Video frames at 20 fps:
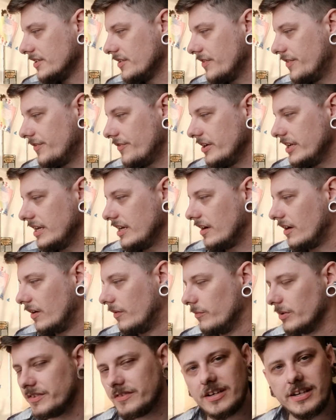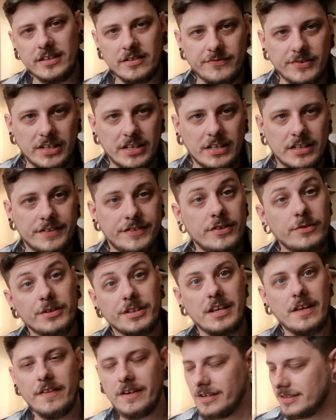3 on one side of the V, 2 on
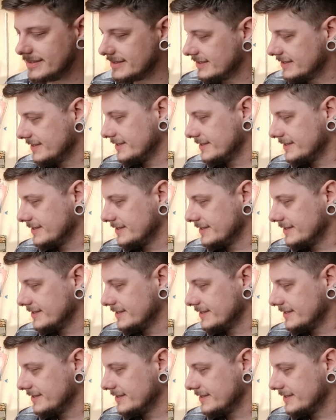the other.